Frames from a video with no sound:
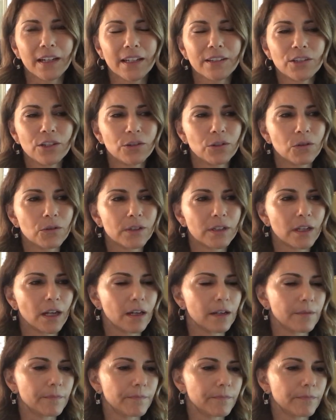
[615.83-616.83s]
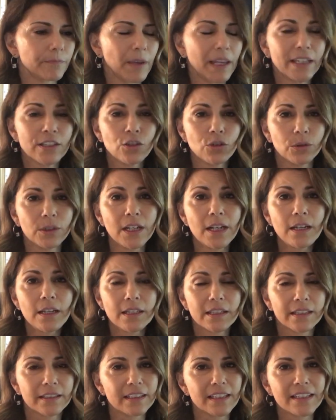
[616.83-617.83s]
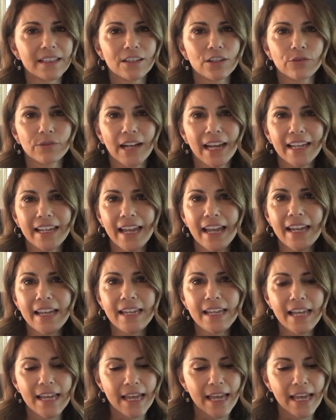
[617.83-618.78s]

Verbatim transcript: I turn on Pandora and listen to reggae